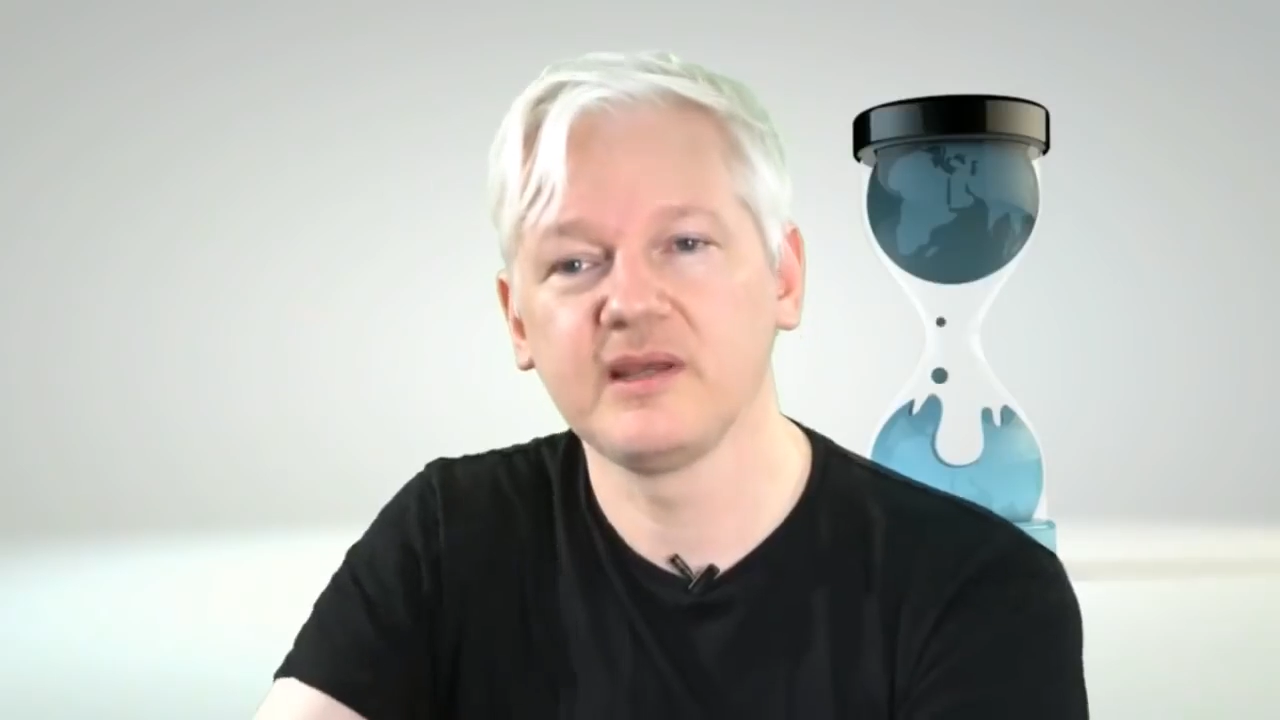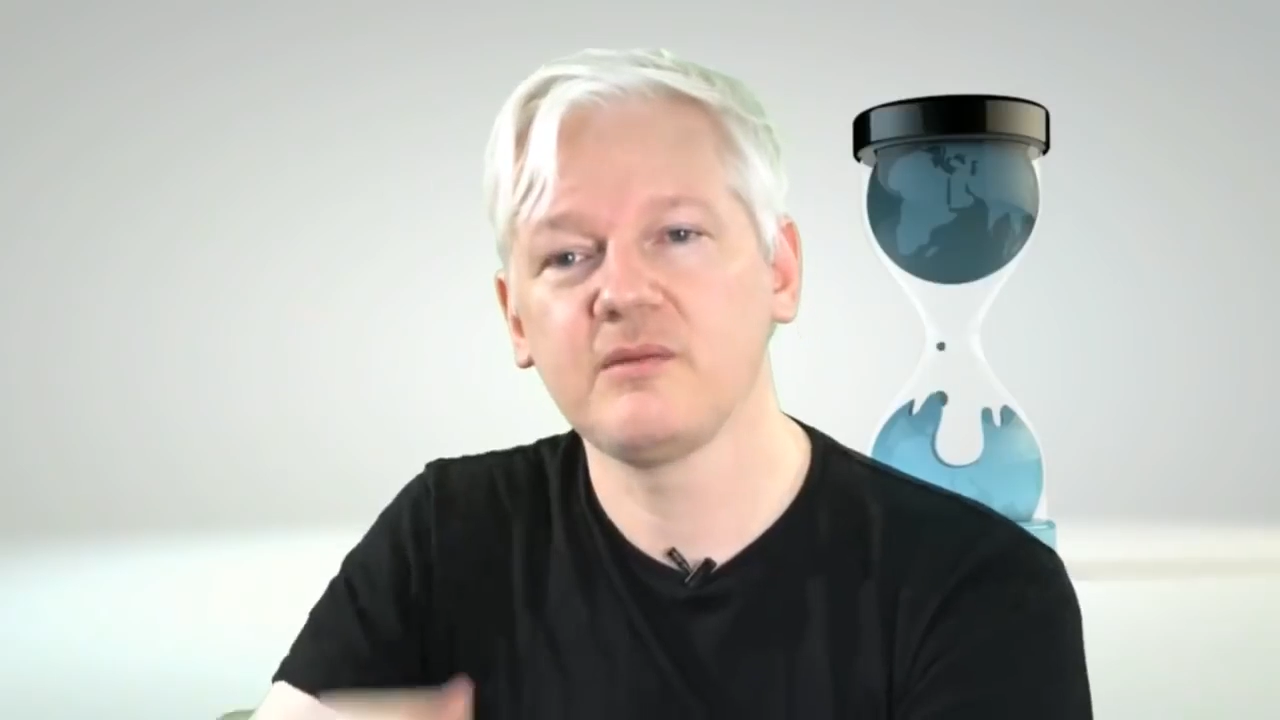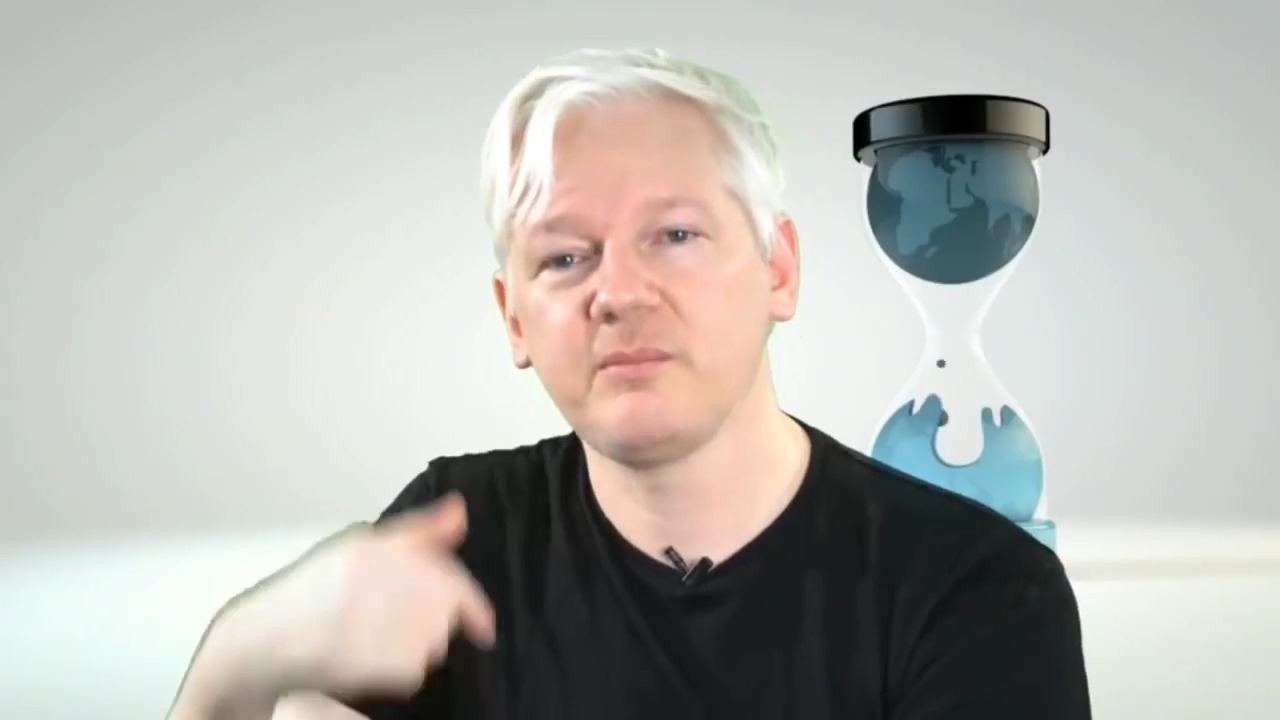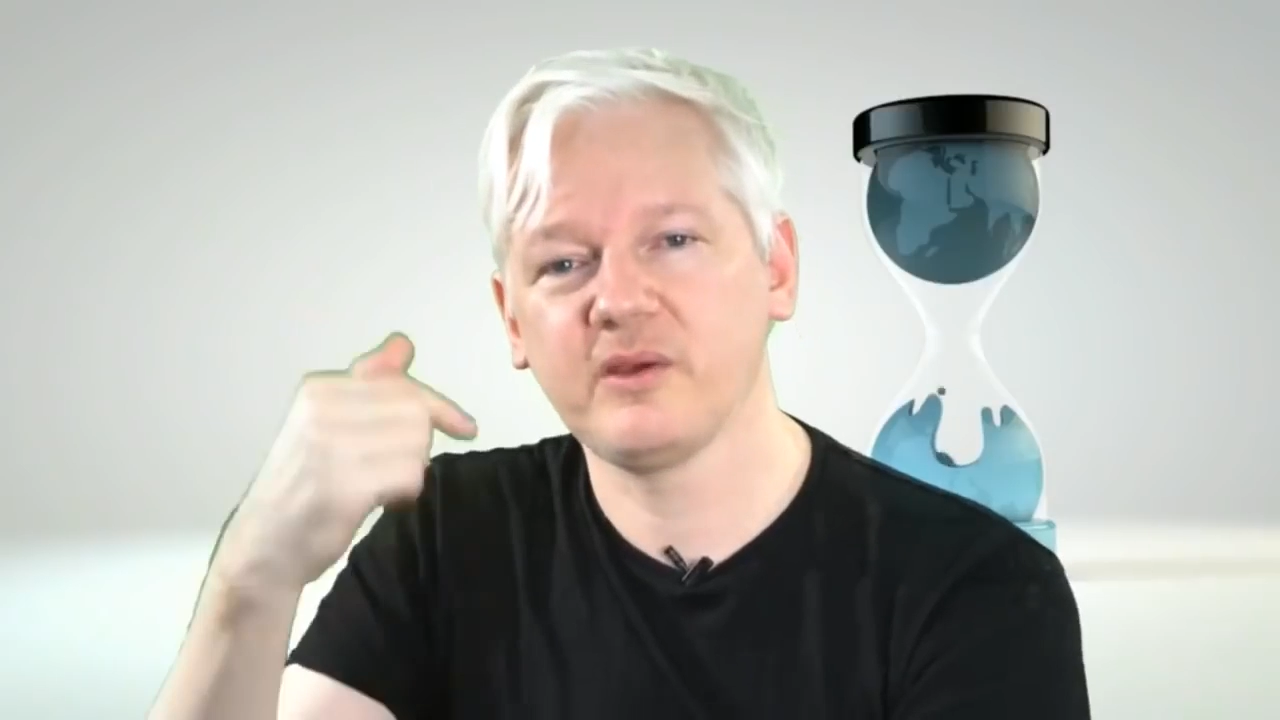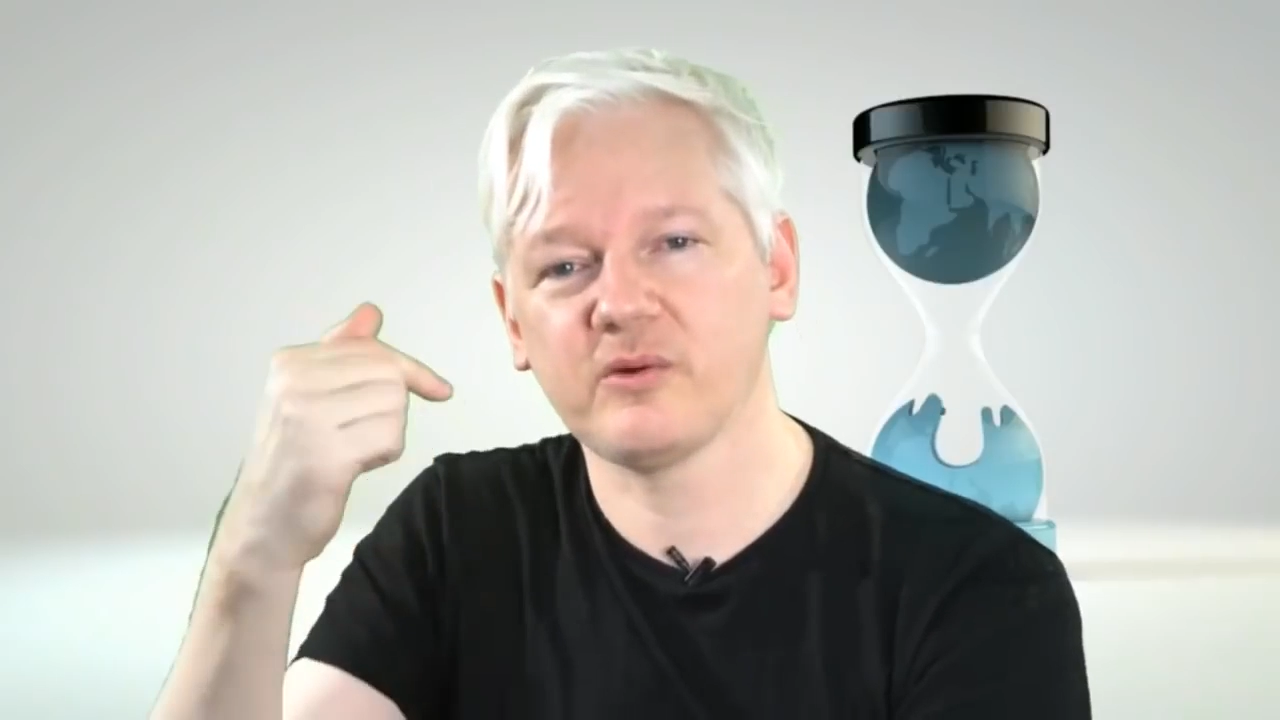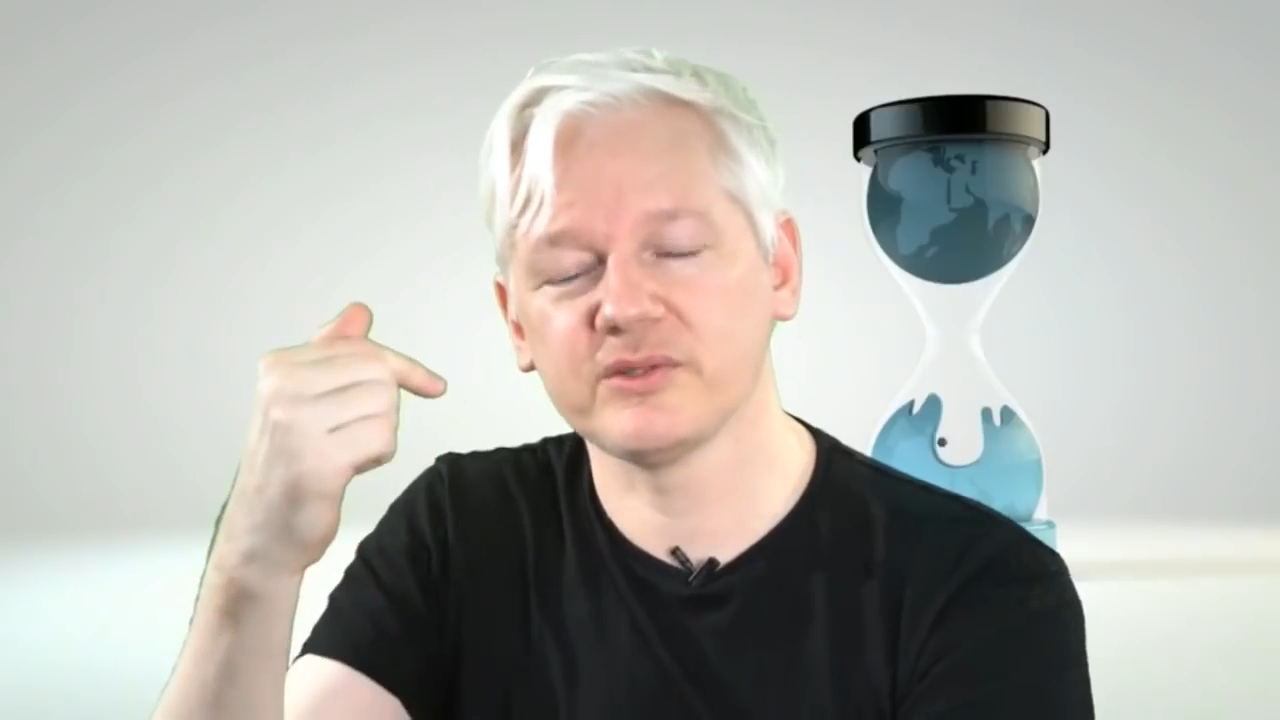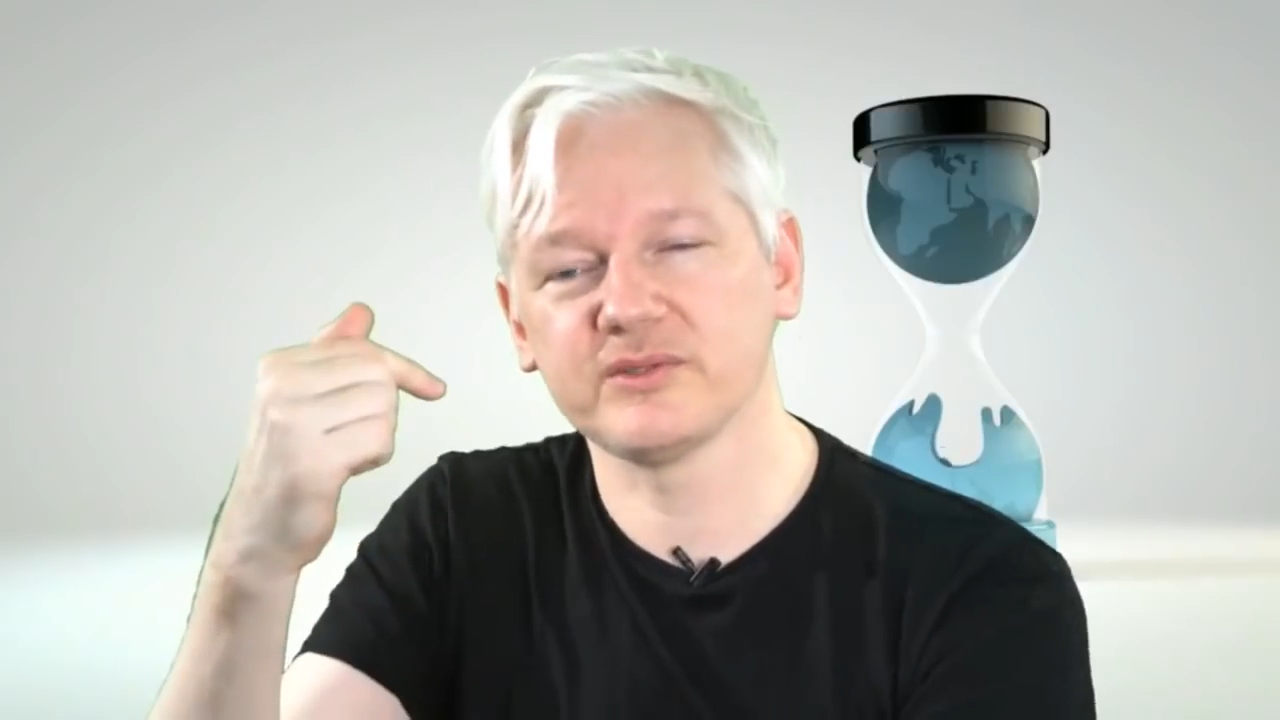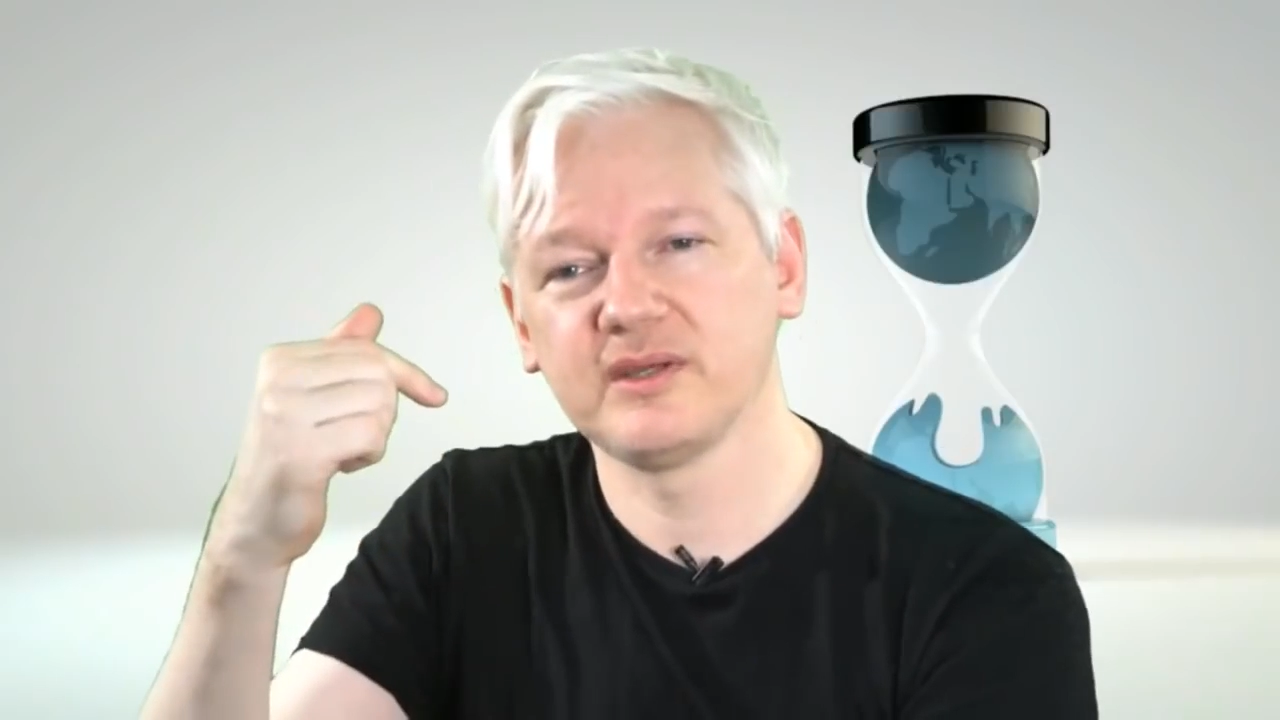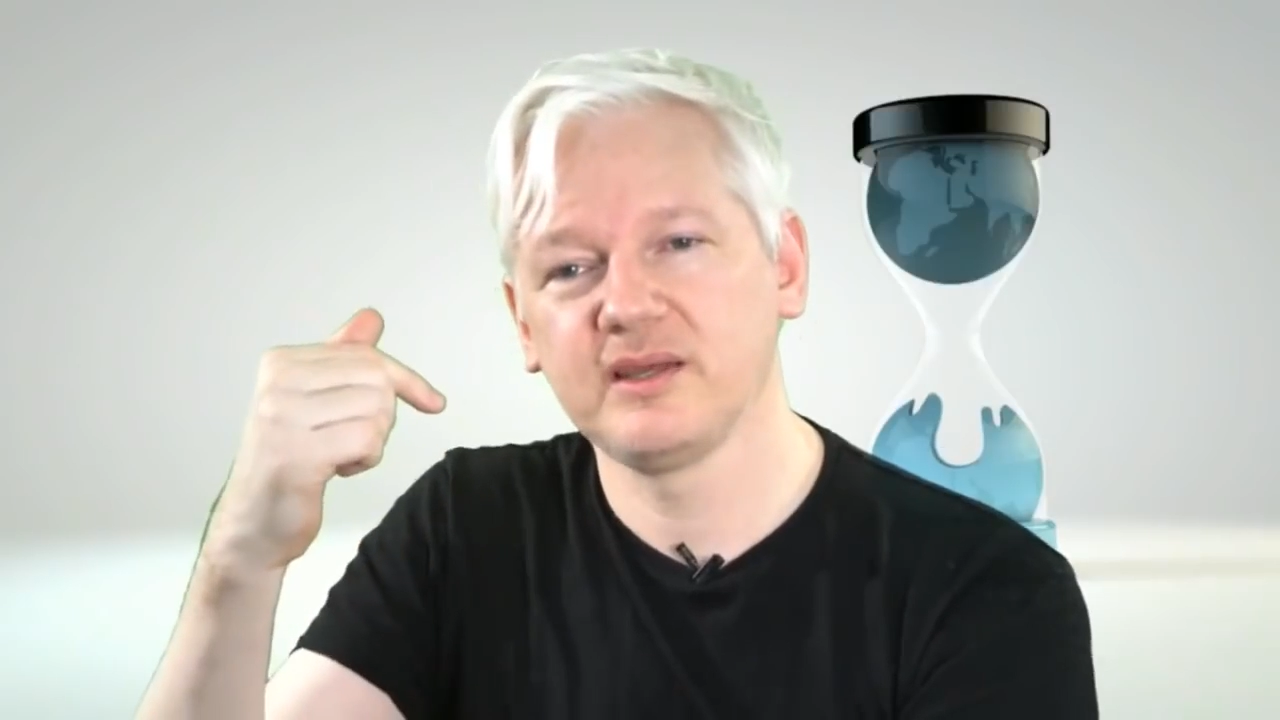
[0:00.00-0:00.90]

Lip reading: because